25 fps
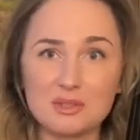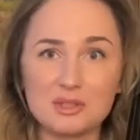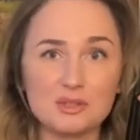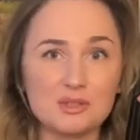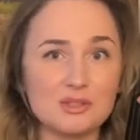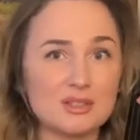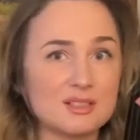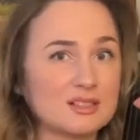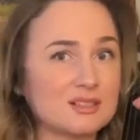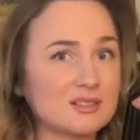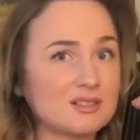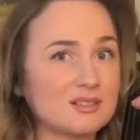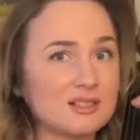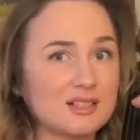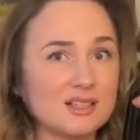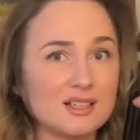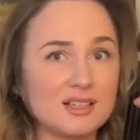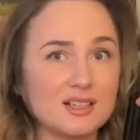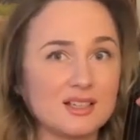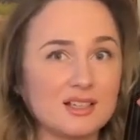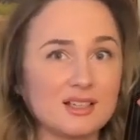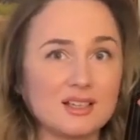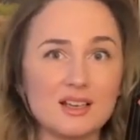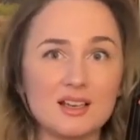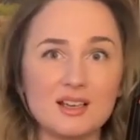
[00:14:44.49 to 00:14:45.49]
you're
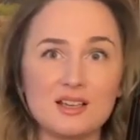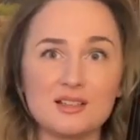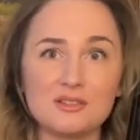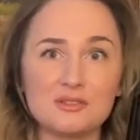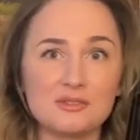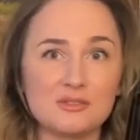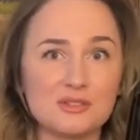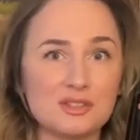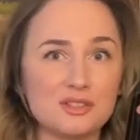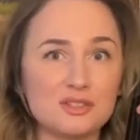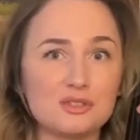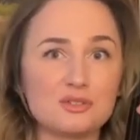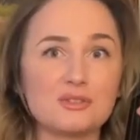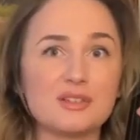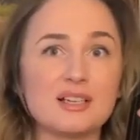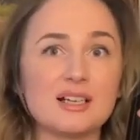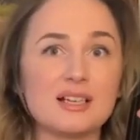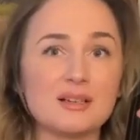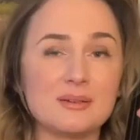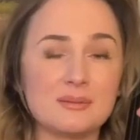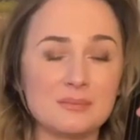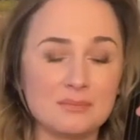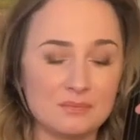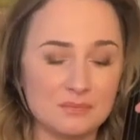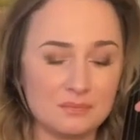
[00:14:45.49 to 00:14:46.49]
sinking into the string.
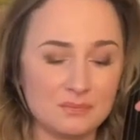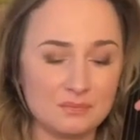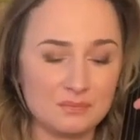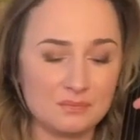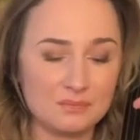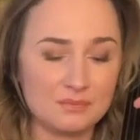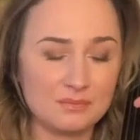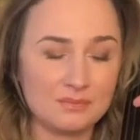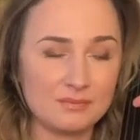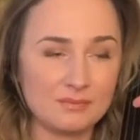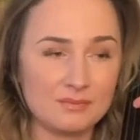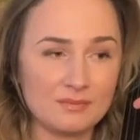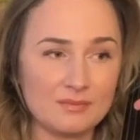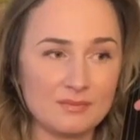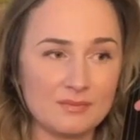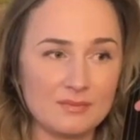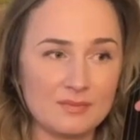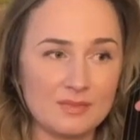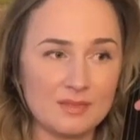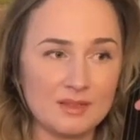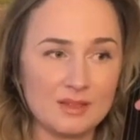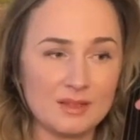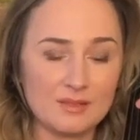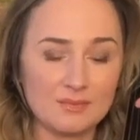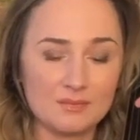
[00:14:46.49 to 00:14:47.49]

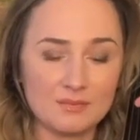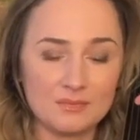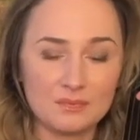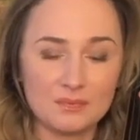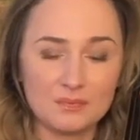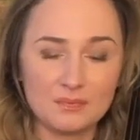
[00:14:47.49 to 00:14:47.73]
1